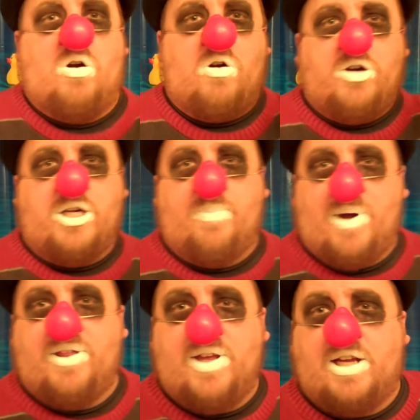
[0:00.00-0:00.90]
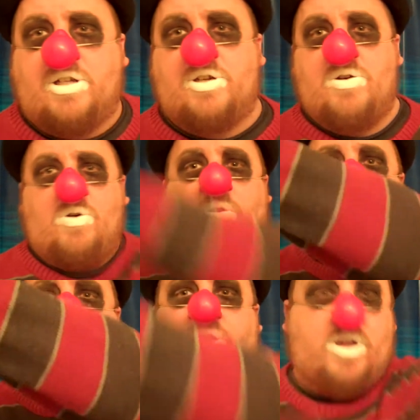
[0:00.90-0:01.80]
your lordship, I think it's
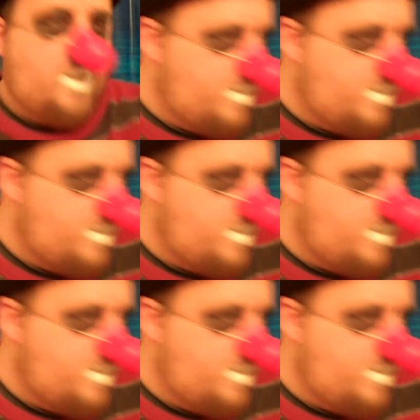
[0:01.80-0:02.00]
north.